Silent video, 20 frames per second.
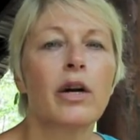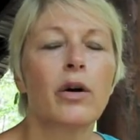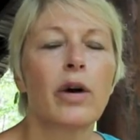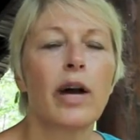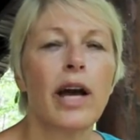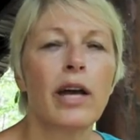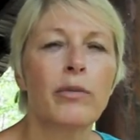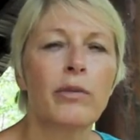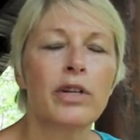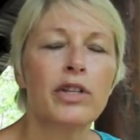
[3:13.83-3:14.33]

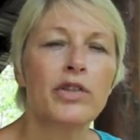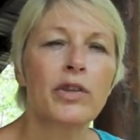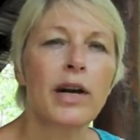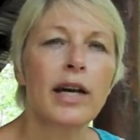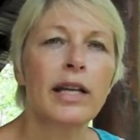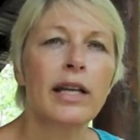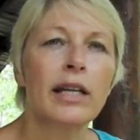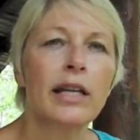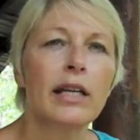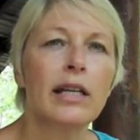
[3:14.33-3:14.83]
and we try
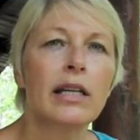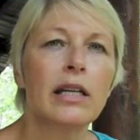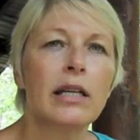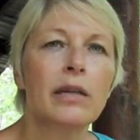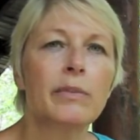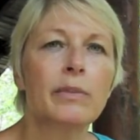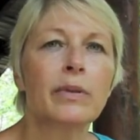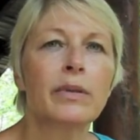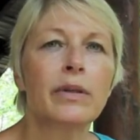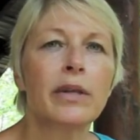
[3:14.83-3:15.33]
to keep
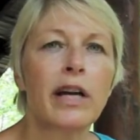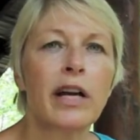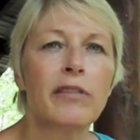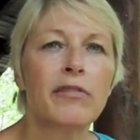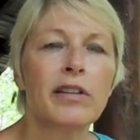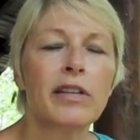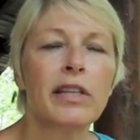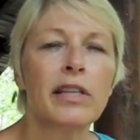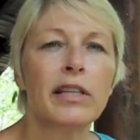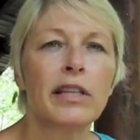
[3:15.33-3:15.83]

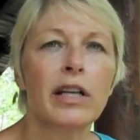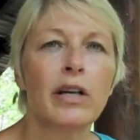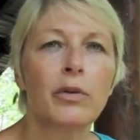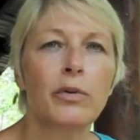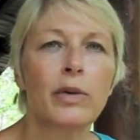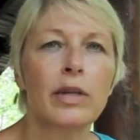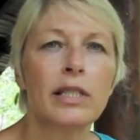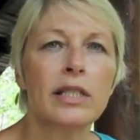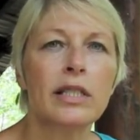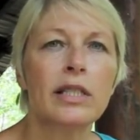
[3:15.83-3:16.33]
everything that we
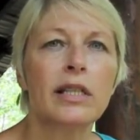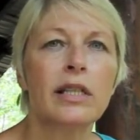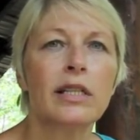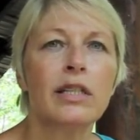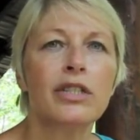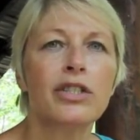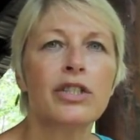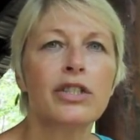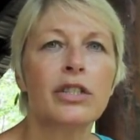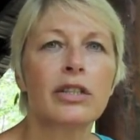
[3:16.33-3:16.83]

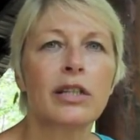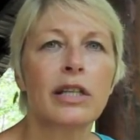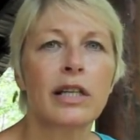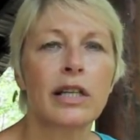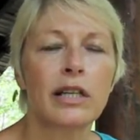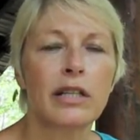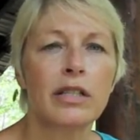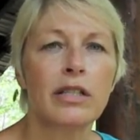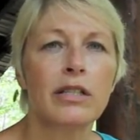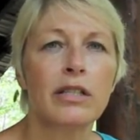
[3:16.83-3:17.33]
teach the
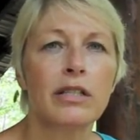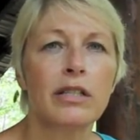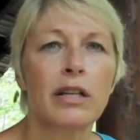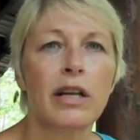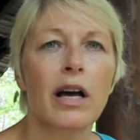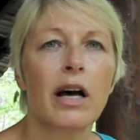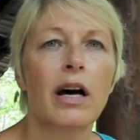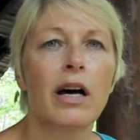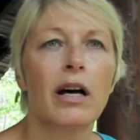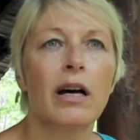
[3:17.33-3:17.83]
kids
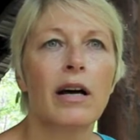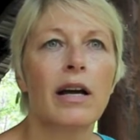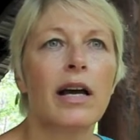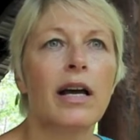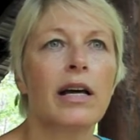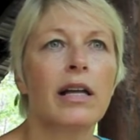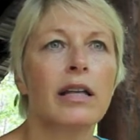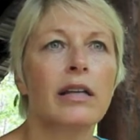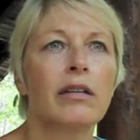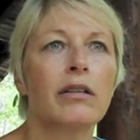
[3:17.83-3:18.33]

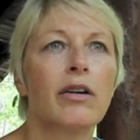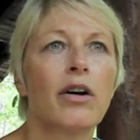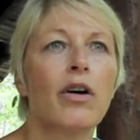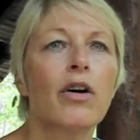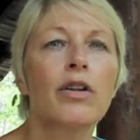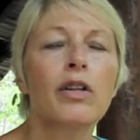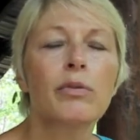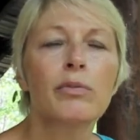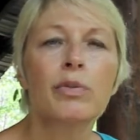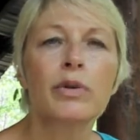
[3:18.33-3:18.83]
and all
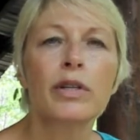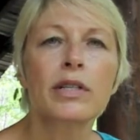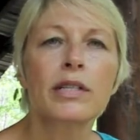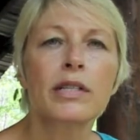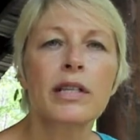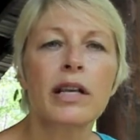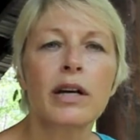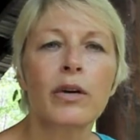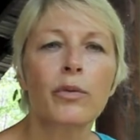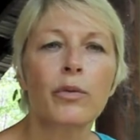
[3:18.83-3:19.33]
the books
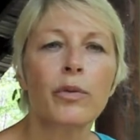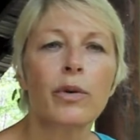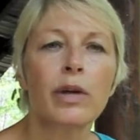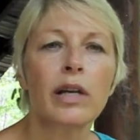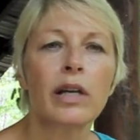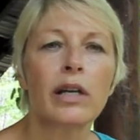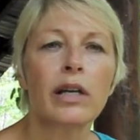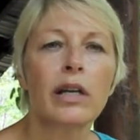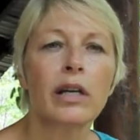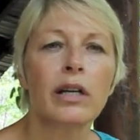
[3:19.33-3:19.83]
that
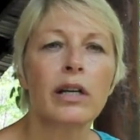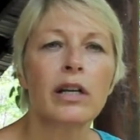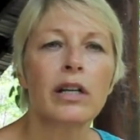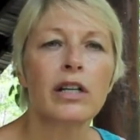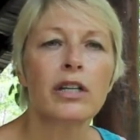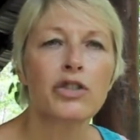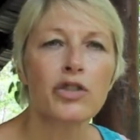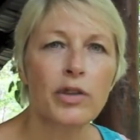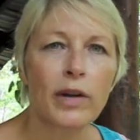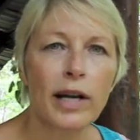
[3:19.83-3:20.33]
we
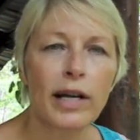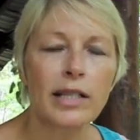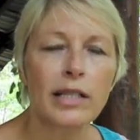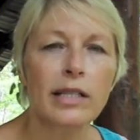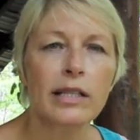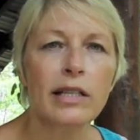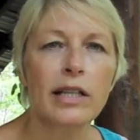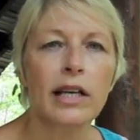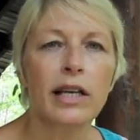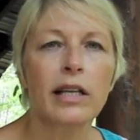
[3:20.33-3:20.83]

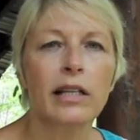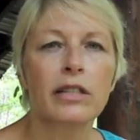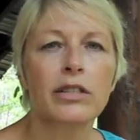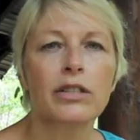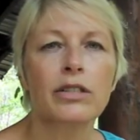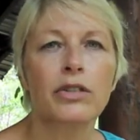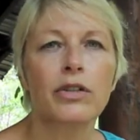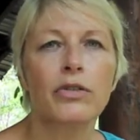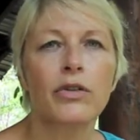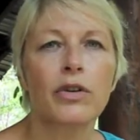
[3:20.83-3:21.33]
translate
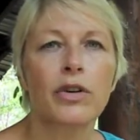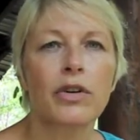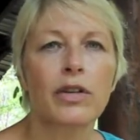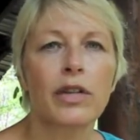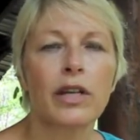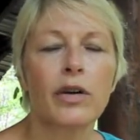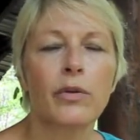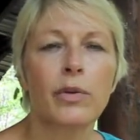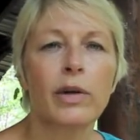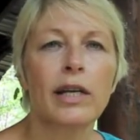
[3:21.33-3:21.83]
or
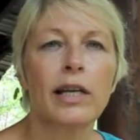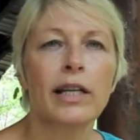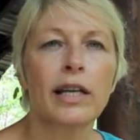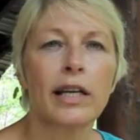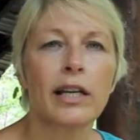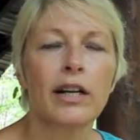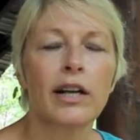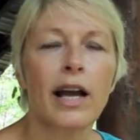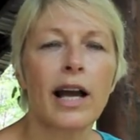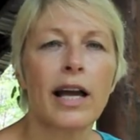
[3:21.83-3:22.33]
that we can get
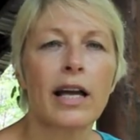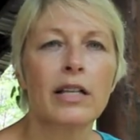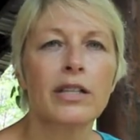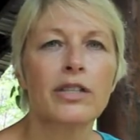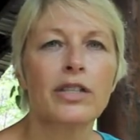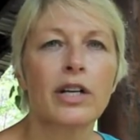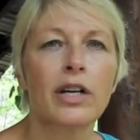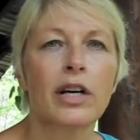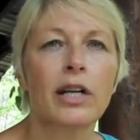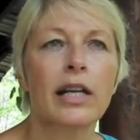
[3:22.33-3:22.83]
our hands
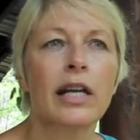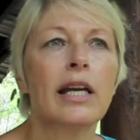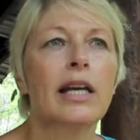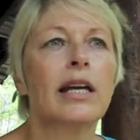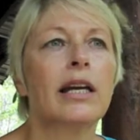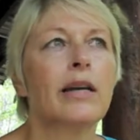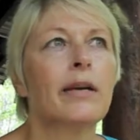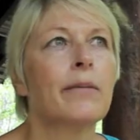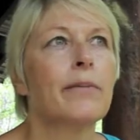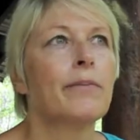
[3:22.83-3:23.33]
on
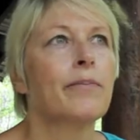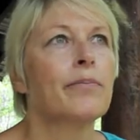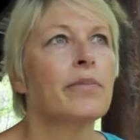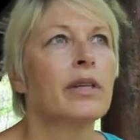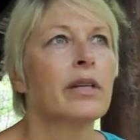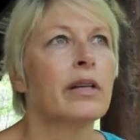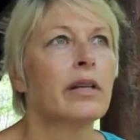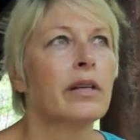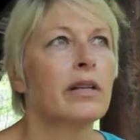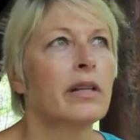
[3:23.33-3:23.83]

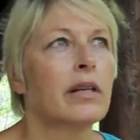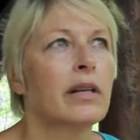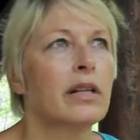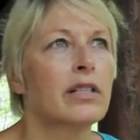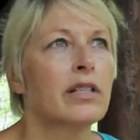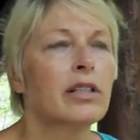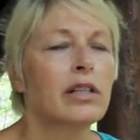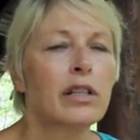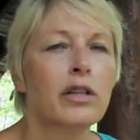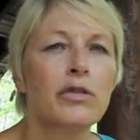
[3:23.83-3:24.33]
as
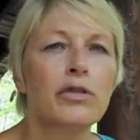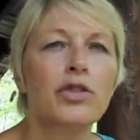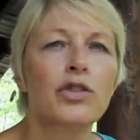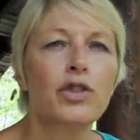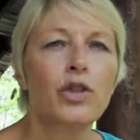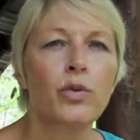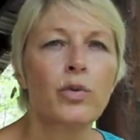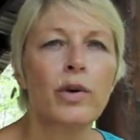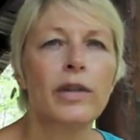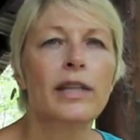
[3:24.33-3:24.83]
close to
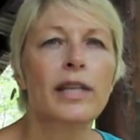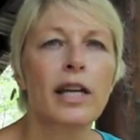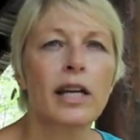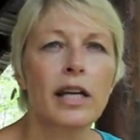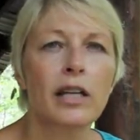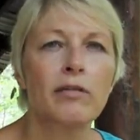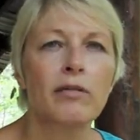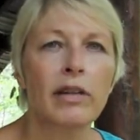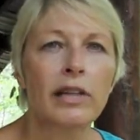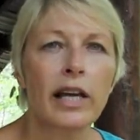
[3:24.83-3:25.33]
what they can
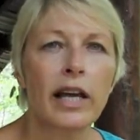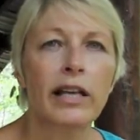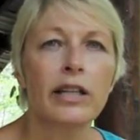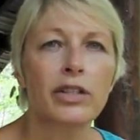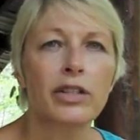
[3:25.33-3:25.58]
relate